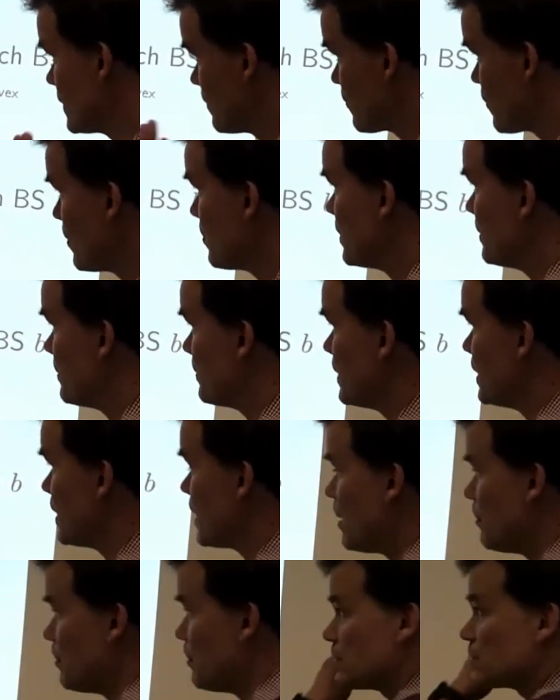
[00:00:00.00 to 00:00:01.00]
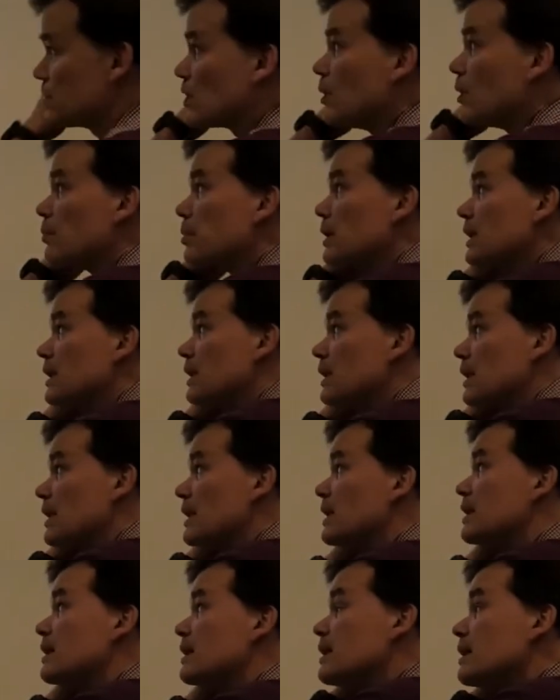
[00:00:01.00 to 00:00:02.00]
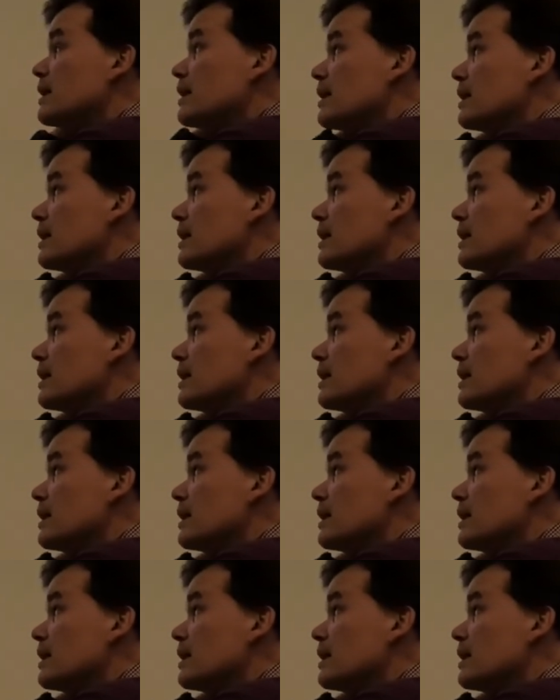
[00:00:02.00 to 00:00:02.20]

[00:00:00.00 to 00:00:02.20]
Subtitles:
the problem decouples completely.